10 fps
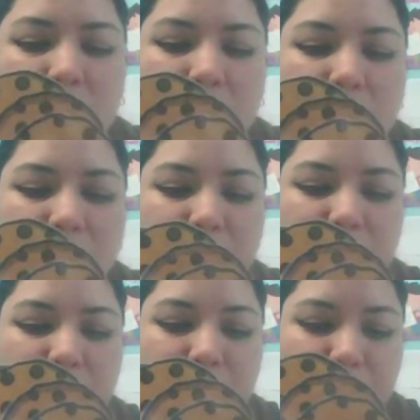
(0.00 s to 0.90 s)

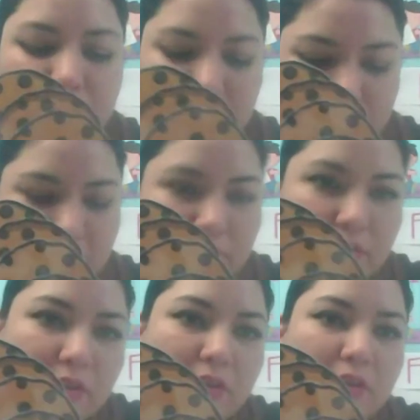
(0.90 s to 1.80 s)

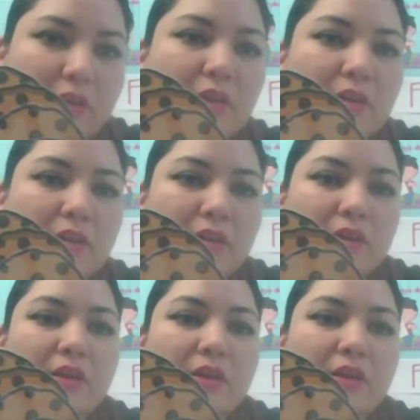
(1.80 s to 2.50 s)
(silence)